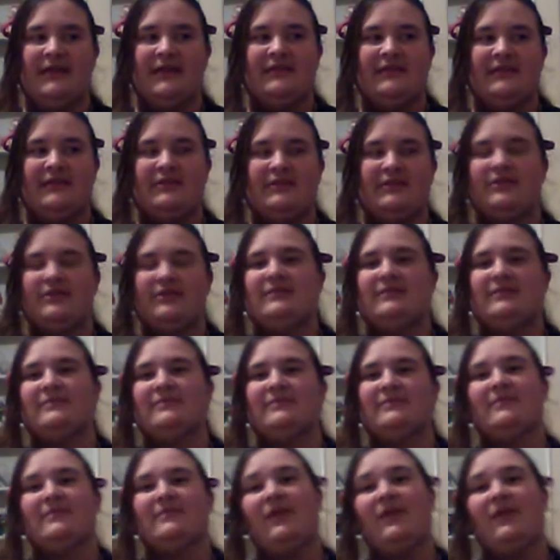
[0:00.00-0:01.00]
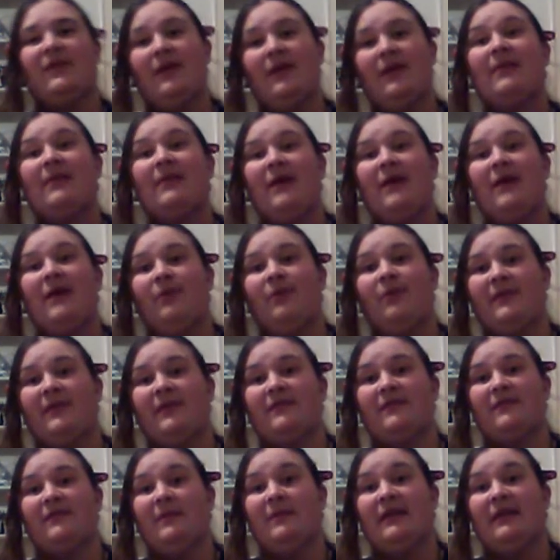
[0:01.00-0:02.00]
series, they wind up helping
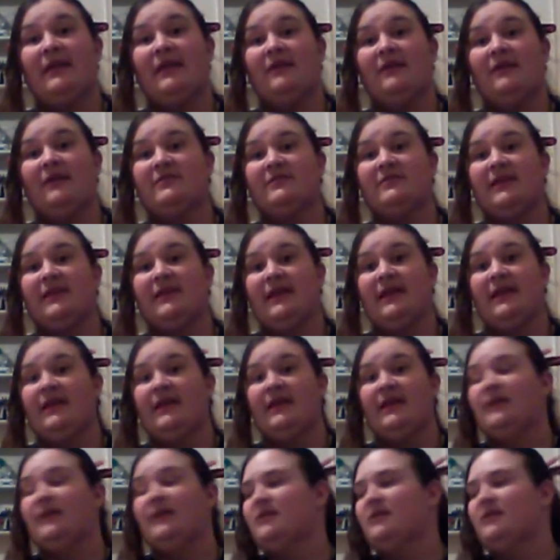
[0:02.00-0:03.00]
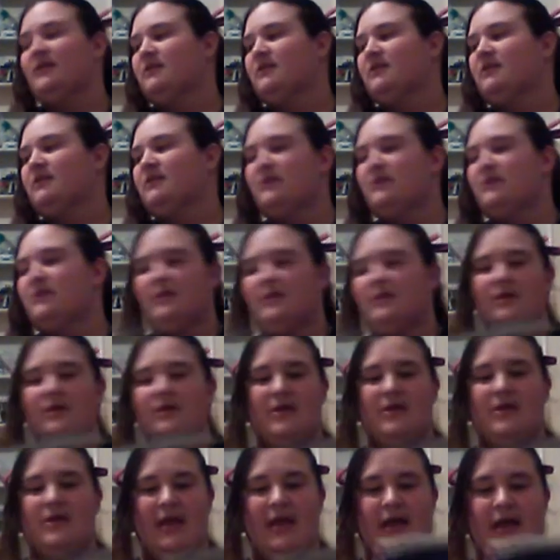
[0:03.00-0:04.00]
somebody else again.
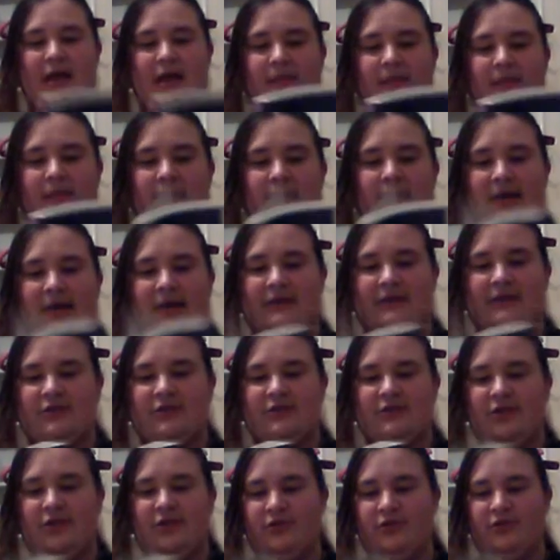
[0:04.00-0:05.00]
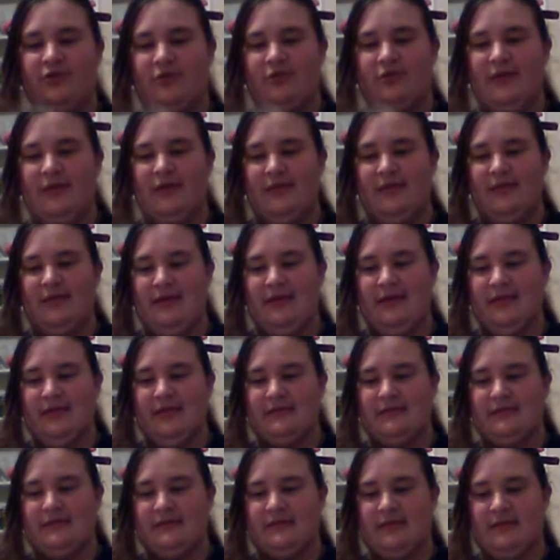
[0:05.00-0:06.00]
And like I showed you in
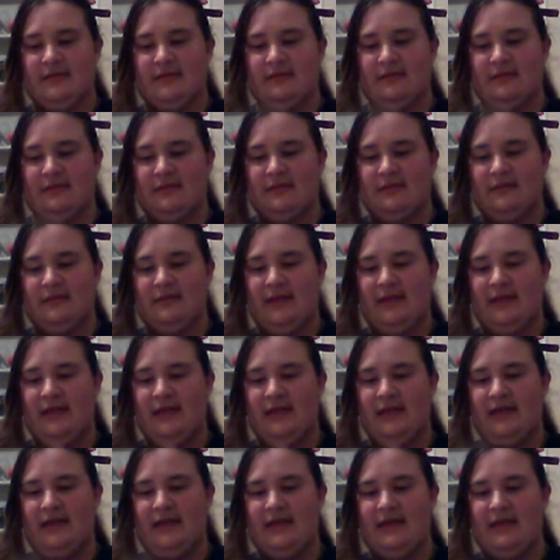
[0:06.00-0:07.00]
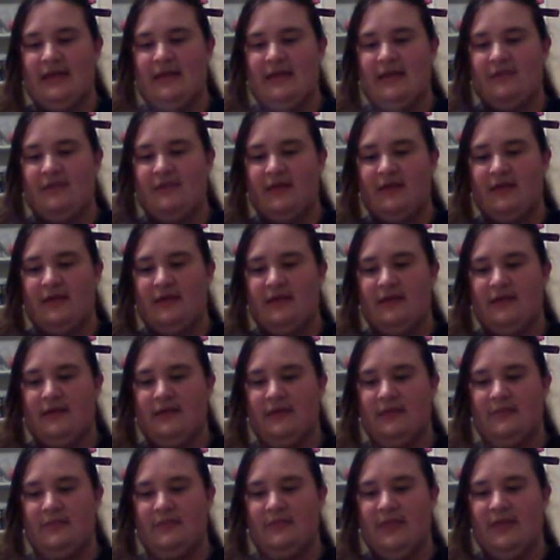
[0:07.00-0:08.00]
this, they
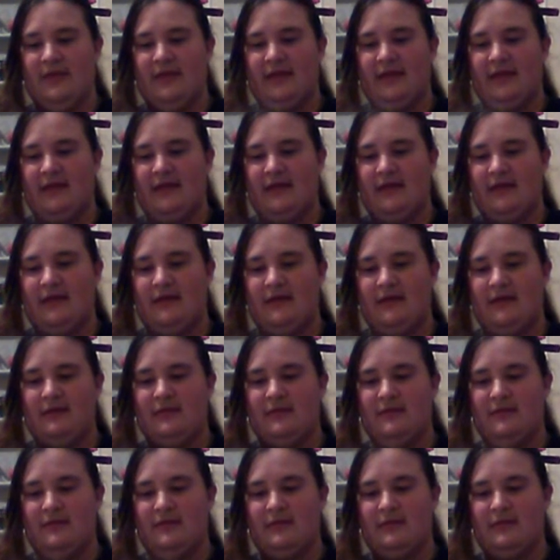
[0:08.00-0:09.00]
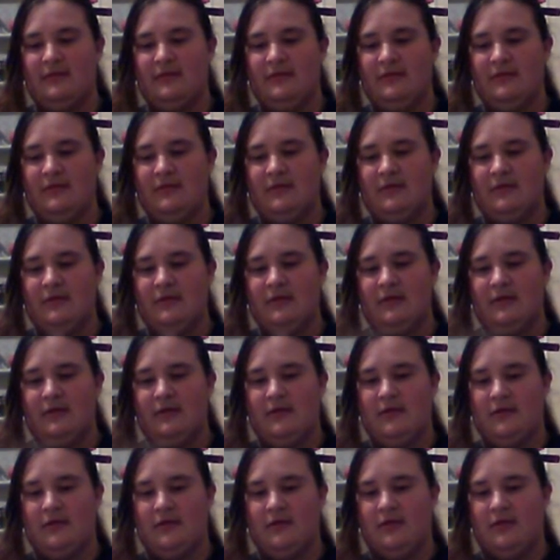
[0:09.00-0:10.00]
get
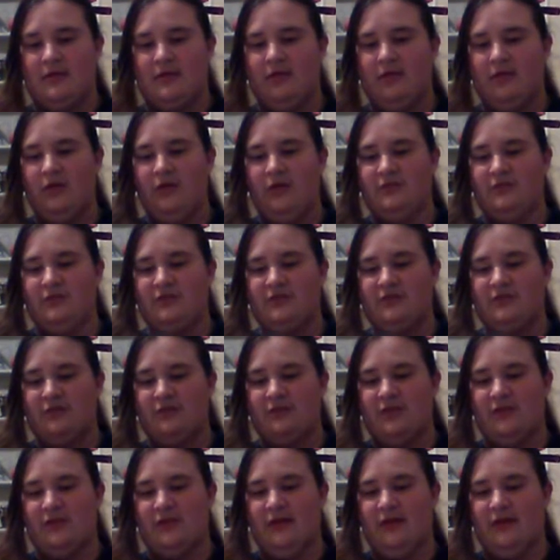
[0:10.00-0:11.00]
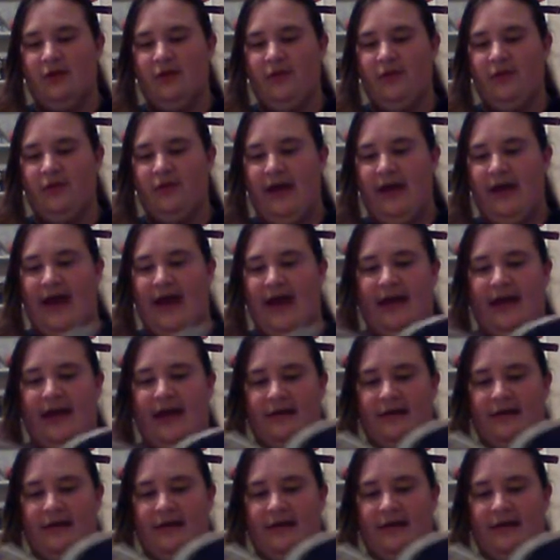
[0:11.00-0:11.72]
closer and all that.